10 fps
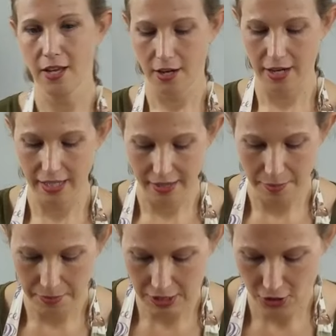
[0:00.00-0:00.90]
All right, let
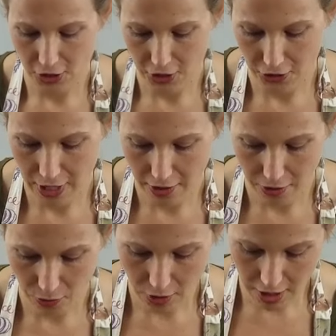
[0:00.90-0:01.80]
me show you how
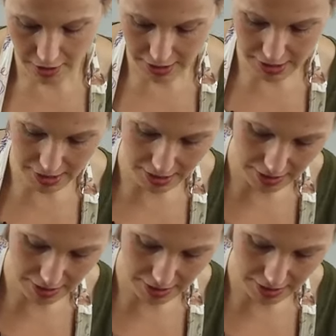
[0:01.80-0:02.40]
it works.